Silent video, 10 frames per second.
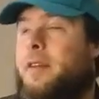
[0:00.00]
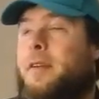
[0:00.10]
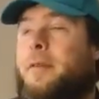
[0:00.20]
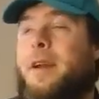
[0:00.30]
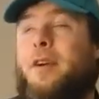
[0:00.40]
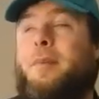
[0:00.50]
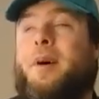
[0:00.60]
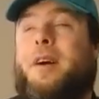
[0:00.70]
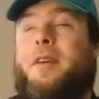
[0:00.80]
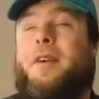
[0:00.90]
The Veiled
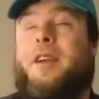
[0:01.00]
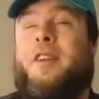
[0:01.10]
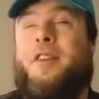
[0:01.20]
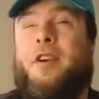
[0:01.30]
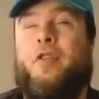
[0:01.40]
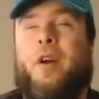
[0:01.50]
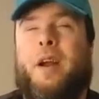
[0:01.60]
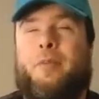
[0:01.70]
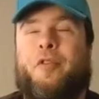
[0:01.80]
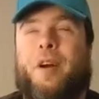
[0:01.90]
Monarch is a
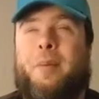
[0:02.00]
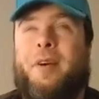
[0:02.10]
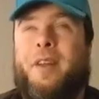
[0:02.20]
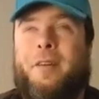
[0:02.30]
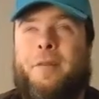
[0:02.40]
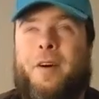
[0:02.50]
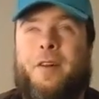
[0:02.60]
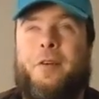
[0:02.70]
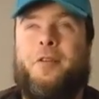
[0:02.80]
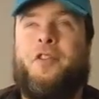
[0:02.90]
crime drama that
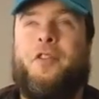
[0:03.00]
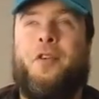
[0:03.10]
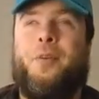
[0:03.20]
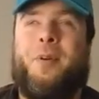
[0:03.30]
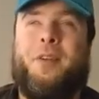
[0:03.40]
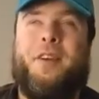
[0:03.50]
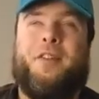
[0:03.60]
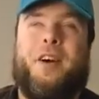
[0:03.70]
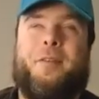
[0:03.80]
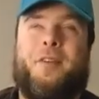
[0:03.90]
follows 2
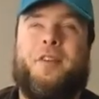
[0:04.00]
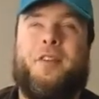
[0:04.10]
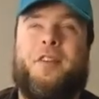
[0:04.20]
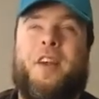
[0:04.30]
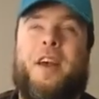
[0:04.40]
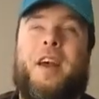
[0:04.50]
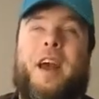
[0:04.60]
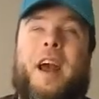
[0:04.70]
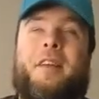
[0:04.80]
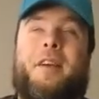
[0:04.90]
police officers
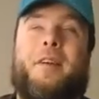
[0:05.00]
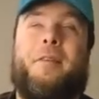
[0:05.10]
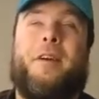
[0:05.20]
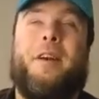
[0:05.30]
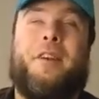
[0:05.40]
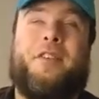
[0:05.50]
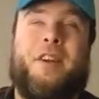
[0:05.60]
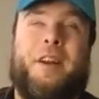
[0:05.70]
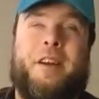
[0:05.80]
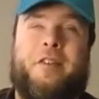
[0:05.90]
and their various
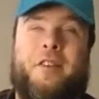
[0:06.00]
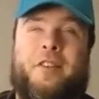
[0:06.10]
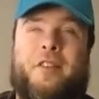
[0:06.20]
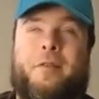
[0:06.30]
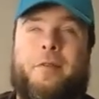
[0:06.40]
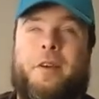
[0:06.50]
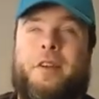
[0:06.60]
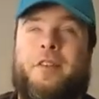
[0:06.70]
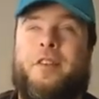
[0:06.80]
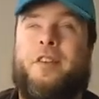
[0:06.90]
connections and
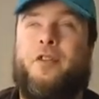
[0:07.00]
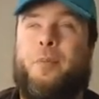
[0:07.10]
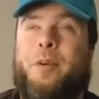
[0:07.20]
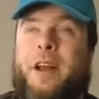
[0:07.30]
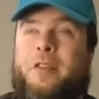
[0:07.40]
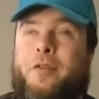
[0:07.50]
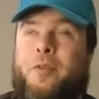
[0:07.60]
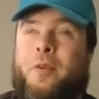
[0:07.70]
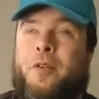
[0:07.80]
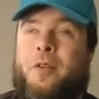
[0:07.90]
friends in the
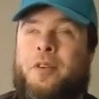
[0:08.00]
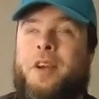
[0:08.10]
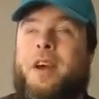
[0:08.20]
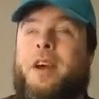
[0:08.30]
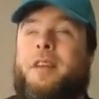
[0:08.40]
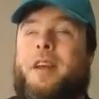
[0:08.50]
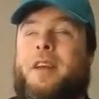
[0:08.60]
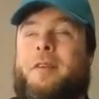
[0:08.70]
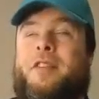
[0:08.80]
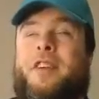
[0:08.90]
supernatural world. They
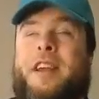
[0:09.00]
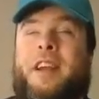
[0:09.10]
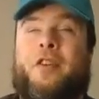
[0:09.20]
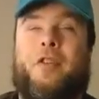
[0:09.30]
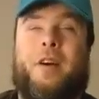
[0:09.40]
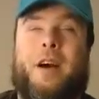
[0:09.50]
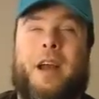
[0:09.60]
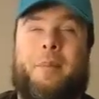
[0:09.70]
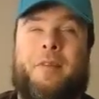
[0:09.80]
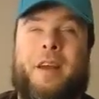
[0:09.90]
investigate
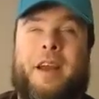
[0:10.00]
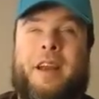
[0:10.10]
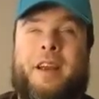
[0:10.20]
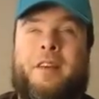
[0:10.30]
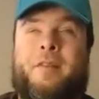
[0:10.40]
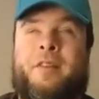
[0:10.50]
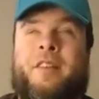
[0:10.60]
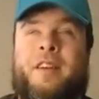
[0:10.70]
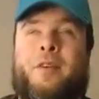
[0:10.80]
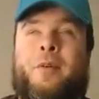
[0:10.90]
crime, they
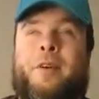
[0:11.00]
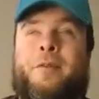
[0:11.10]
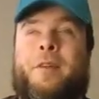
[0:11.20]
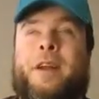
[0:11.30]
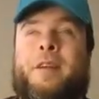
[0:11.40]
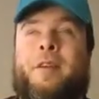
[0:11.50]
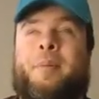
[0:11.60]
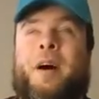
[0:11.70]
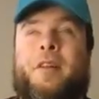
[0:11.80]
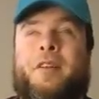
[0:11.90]
deal with like the
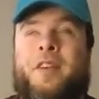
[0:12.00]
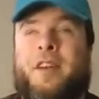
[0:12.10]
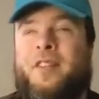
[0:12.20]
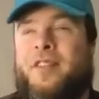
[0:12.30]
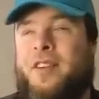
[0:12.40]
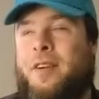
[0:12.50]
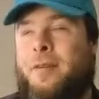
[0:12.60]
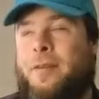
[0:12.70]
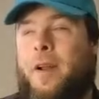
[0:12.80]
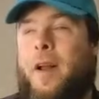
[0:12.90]
politics
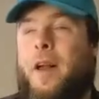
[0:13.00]
of